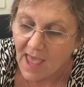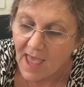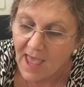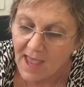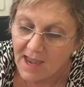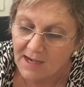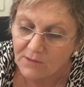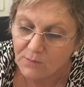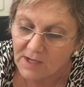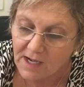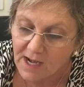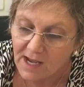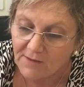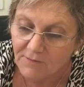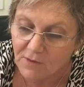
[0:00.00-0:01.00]
And we
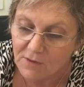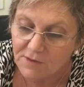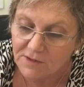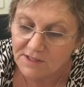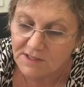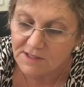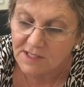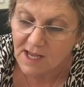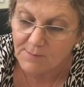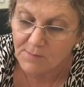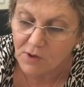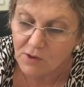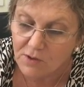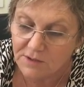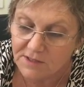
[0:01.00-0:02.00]
have some
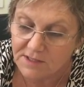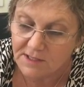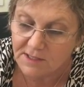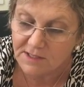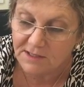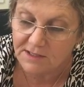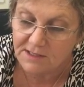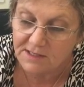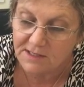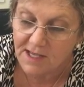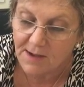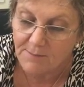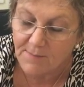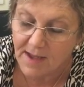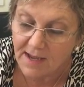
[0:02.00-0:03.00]
consonants
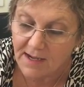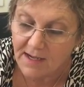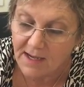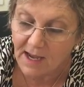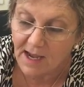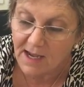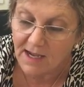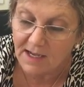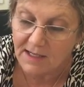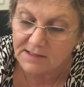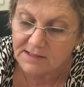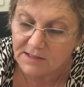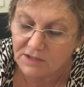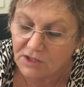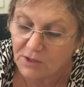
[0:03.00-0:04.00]
that make a
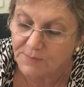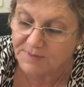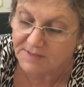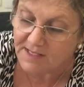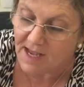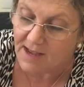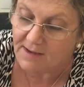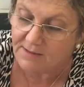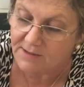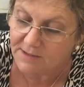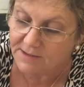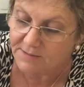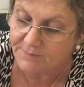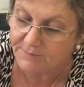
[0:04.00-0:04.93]
stop sound.